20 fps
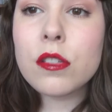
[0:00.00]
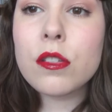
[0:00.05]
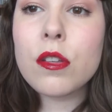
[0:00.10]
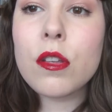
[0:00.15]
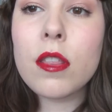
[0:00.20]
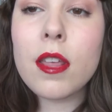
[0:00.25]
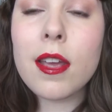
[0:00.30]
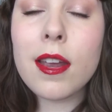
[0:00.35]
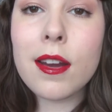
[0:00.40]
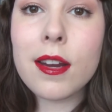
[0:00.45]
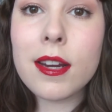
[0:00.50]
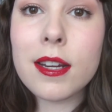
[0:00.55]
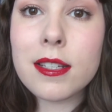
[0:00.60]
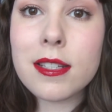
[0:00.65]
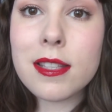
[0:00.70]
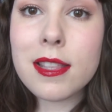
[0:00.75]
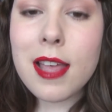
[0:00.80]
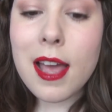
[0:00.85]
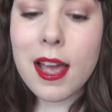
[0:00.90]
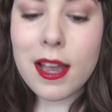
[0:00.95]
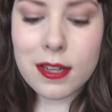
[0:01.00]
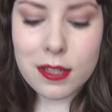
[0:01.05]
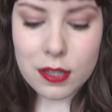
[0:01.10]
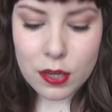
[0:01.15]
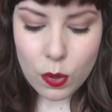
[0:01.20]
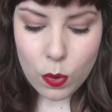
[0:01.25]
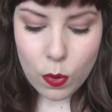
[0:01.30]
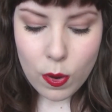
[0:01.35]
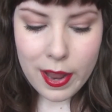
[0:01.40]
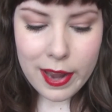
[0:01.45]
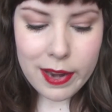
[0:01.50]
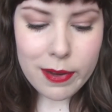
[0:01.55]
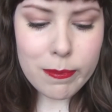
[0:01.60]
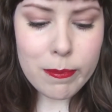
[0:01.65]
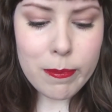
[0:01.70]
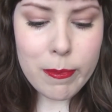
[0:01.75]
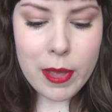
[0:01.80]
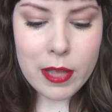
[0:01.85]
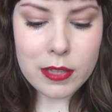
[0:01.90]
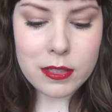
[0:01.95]
So there is that, quite
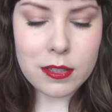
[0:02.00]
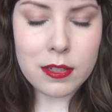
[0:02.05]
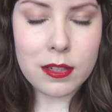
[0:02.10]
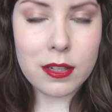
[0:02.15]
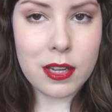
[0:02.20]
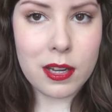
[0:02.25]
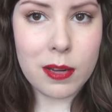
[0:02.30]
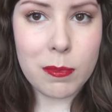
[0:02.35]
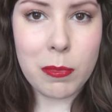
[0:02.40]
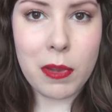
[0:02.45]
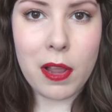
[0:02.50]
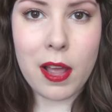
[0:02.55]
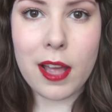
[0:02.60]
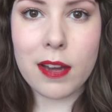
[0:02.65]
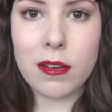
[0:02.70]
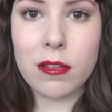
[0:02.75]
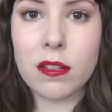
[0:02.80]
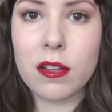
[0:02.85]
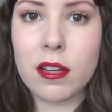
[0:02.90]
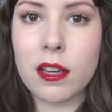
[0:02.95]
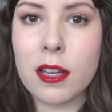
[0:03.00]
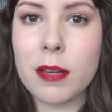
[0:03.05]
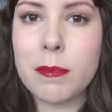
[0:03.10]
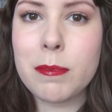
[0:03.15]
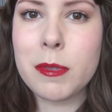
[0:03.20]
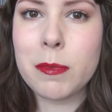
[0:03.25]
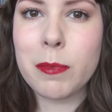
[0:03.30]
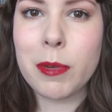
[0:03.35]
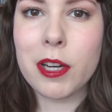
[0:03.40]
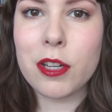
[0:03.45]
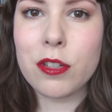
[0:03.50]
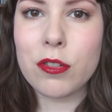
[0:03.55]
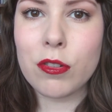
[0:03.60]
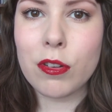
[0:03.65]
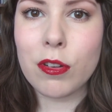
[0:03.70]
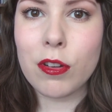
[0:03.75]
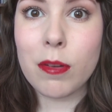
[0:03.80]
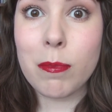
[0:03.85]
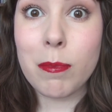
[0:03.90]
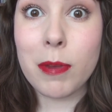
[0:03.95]
messily applied on the lips, but it
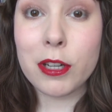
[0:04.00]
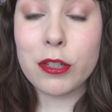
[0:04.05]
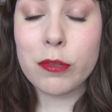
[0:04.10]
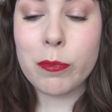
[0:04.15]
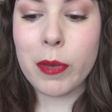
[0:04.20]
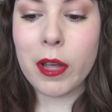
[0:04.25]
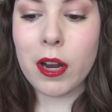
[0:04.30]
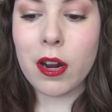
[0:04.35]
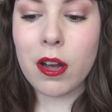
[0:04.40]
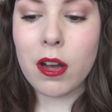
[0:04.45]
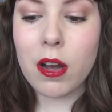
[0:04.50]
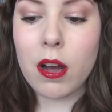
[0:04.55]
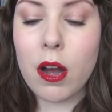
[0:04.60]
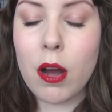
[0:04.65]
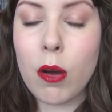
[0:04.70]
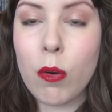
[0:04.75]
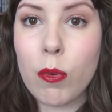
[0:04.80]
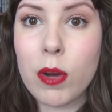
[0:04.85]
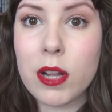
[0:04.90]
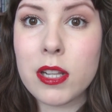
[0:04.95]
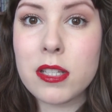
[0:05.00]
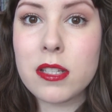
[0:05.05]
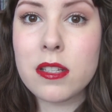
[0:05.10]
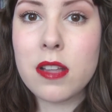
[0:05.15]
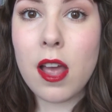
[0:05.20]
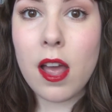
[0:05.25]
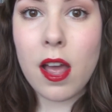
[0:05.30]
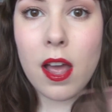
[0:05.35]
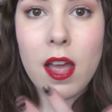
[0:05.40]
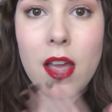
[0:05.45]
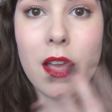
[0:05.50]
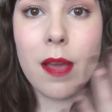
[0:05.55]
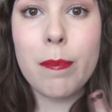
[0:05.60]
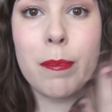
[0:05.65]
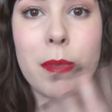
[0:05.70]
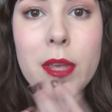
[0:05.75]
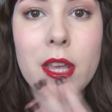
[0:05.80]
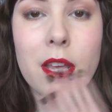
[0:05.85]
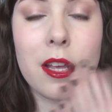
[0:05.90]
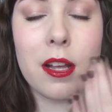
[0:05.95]
should look much better once I
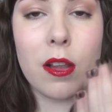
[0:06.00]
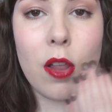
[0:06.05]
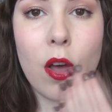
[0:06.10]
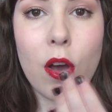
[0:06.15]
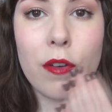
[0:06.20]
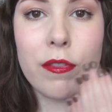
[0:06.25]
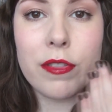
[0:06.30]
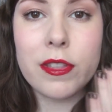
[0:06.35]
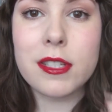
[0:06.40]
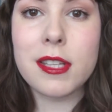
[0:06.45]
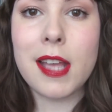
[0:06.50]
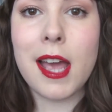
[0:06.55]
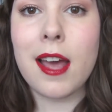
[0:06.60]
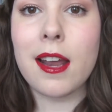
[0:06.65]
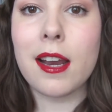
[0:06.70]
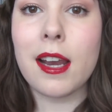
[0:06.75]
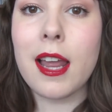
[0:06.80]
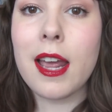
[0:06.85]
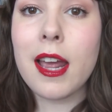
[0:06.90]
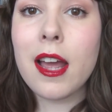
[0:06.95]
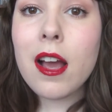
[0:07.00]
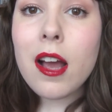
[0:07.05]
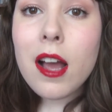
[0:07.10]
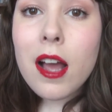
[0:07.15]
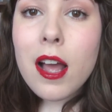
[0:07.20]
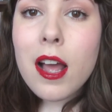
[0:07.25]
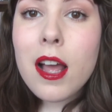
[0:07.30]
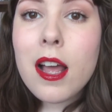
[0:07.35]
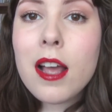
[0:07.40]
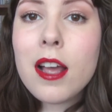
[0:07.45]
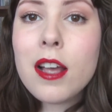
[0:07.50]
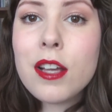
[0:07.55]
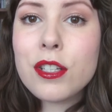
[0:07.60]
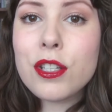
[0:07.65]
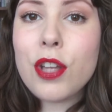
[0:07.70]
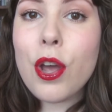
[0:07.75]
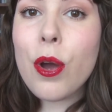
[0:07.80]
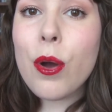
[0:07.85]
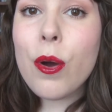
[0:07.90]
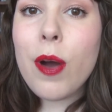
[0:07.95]
peel off this outer layer.
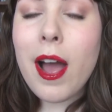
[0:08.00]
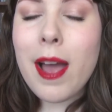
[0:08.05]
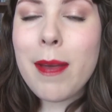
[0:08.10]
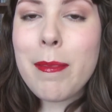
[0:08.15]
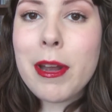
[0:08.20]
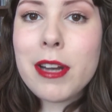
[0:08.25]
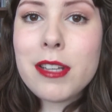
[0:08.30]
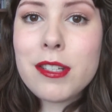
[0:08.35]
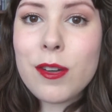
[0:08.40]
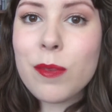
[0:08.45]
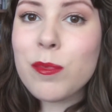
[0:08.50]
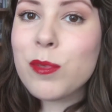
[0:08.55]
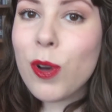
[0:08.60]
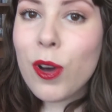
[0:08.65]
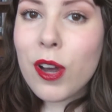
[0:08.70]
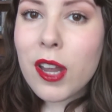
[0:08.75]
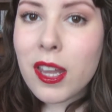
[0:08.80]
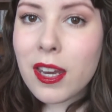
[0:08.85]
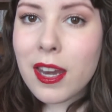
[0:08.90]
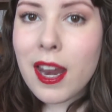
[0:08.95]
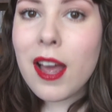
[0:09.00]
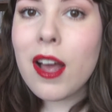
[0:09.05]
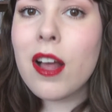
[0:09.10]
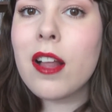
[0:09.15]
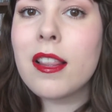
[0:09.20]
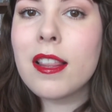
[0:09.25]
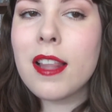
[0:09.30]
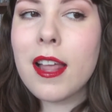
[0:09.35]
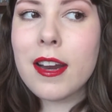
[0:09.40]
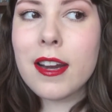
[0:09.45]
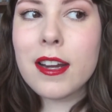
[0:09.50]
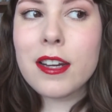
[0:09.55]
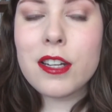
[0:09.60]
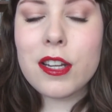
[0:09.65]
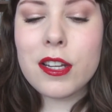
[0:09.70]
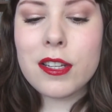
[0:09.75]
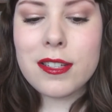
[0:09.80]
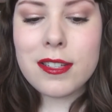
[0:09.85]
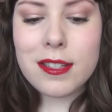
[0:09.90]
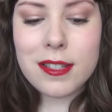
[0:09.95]
So I better stop talking now, let it
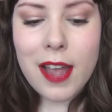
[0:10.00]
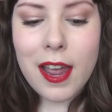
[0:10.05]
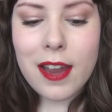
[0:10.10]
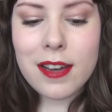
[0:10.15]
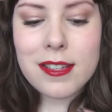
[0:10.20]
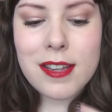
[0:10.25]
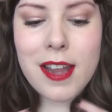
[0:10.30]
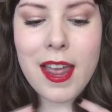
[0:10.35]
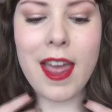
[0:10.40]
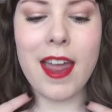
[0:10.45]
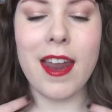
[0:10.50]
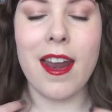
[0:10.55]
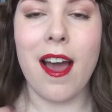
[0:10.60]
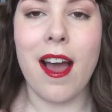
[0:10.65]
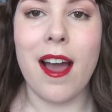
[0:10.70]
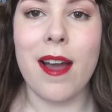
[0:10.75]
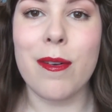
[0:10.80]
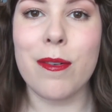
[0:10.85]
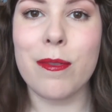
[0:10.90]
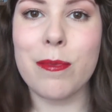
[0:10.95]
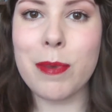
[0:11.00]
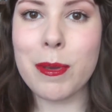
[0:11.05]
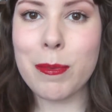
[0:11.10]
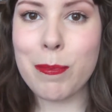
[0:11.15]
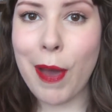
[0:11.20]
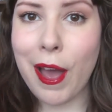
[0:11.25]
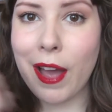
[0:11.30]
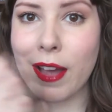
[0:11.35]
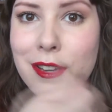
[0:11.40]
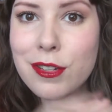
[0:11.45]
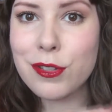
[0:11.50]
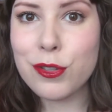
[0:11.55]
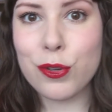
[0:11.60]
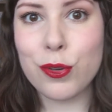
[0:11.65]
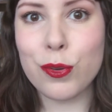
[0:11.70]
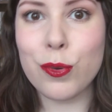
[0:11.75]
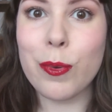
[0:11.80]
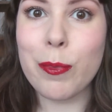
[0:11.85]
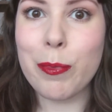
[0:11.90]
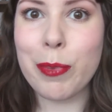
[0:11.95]
set, and I will be back
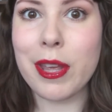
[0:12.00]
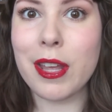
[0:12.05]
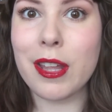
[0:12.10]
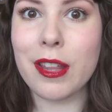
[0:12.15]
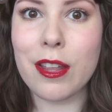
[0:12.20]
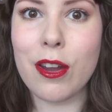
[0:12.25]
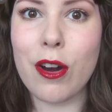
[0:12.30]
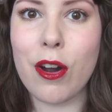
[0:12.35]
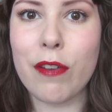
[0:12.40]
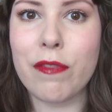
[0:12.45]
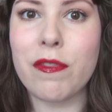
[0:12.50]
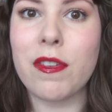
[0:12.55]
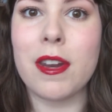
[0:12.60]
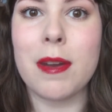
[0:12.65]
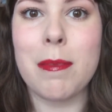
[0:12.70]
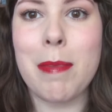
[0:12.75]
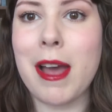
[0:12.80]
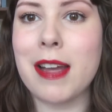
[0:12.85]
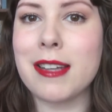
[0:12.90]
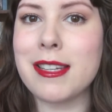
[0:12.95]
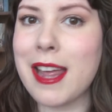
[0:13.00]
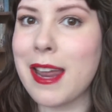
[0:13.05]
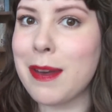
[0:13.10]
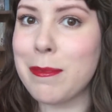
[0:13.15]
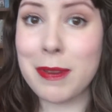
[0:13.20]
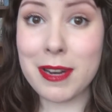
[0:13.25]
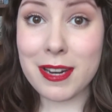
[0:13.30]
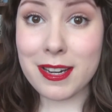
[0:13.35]
to peel it off in about 10